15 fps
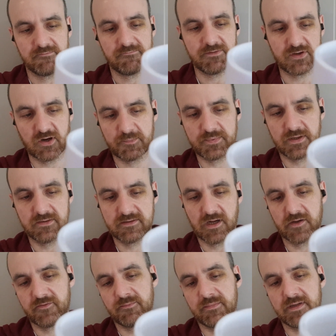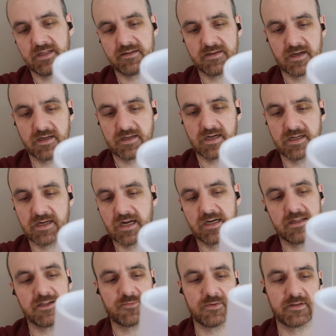Raddoppio starts from beneath, yada, yada, yada.
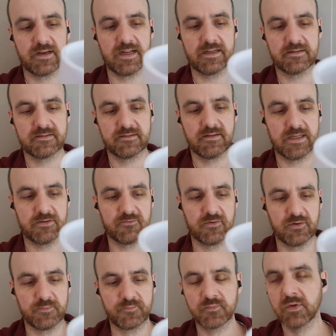These ones are less true.